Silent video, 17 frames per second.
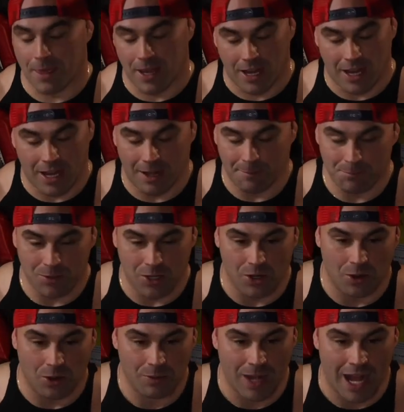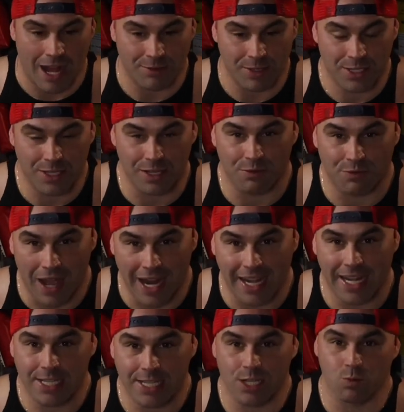um, you know, obviously
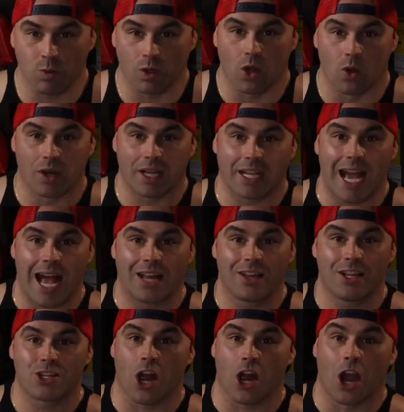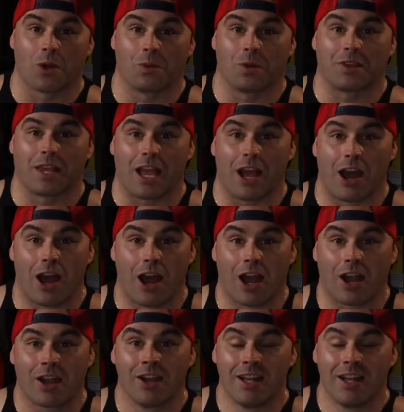finances when going to college are what they
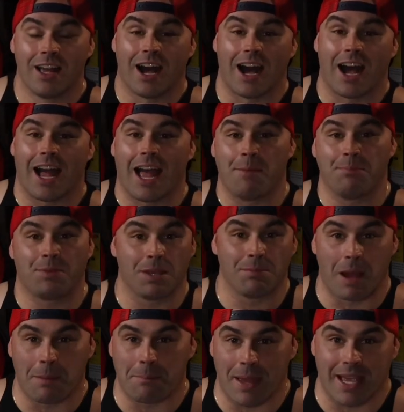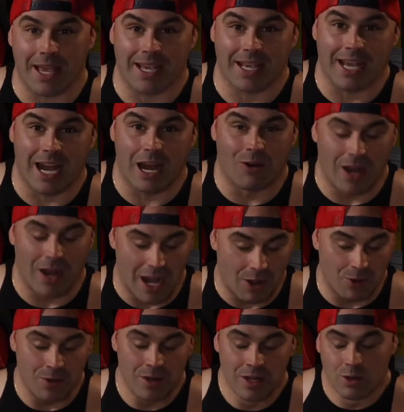are. Uh, emptied my bank account
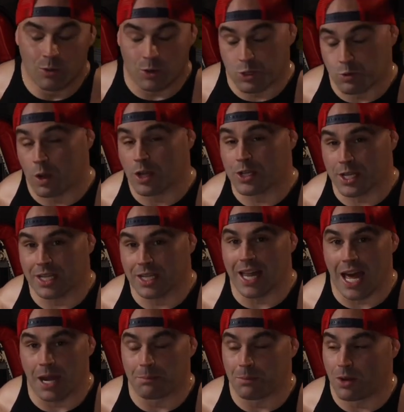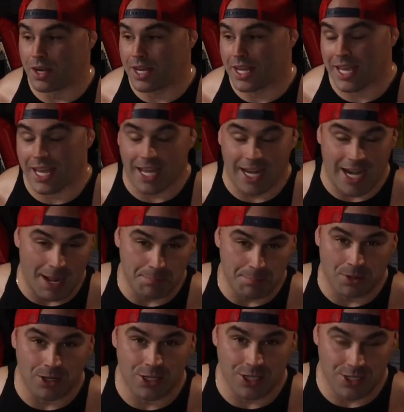out, which wasn't a lot of money, and I
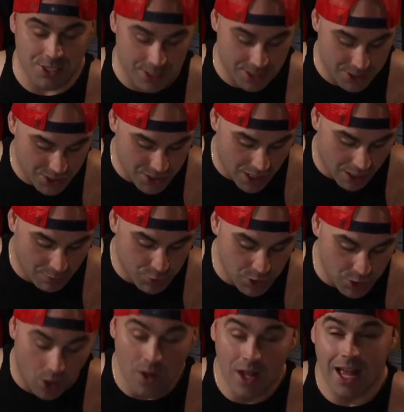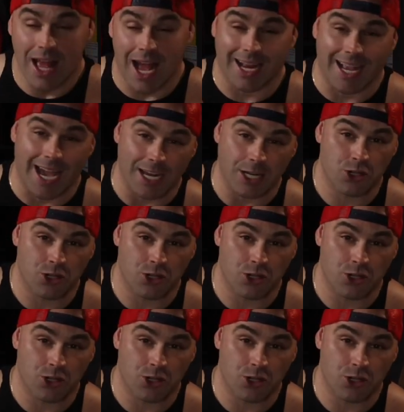purchased this stuff. So I got